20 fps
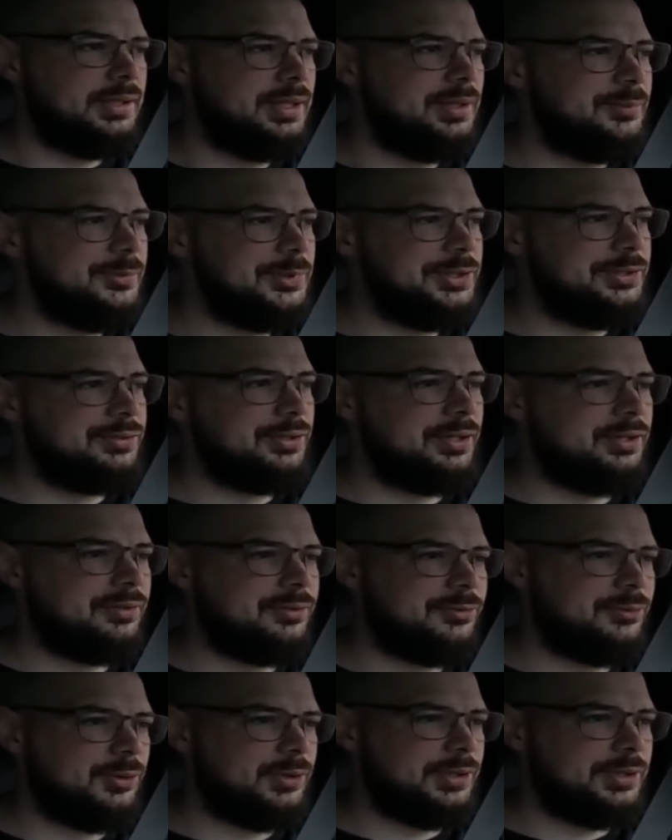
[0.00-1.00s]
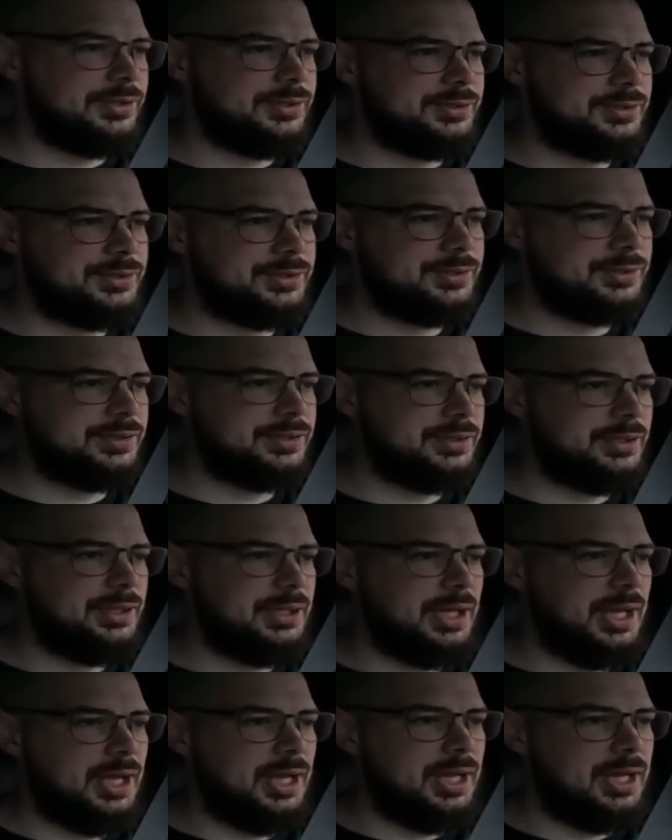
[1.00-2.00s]
empty trailer for us,
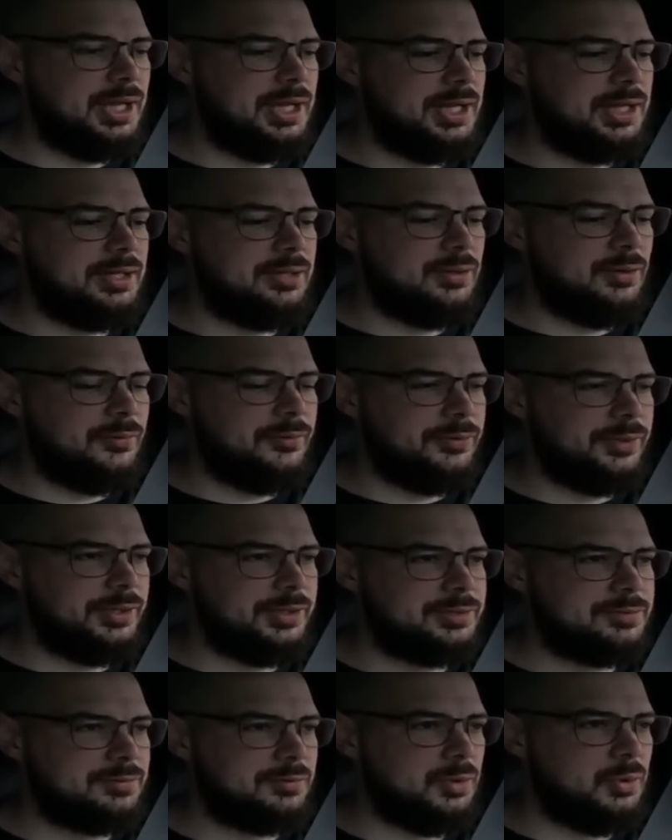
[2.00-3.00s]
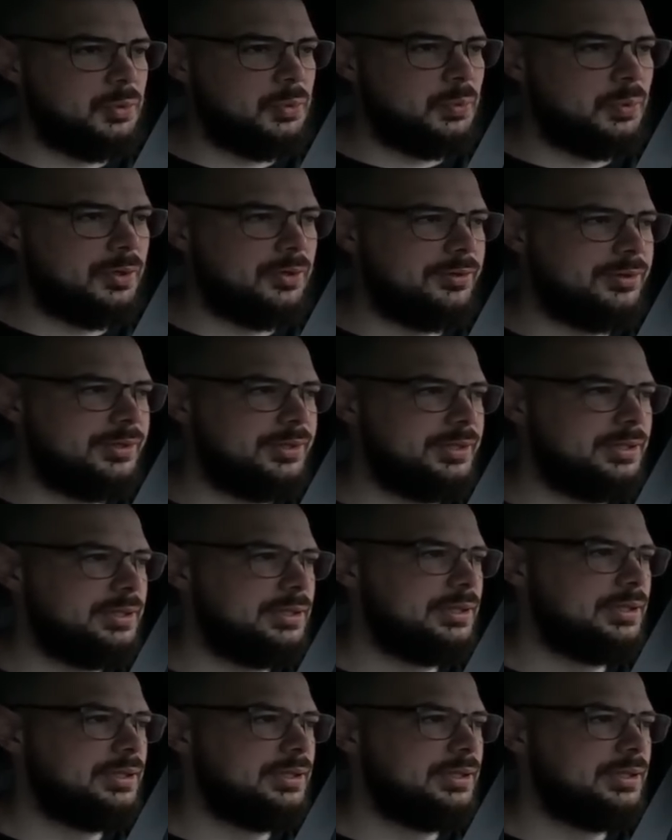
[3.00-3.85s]
and hopefully it's roadworthy,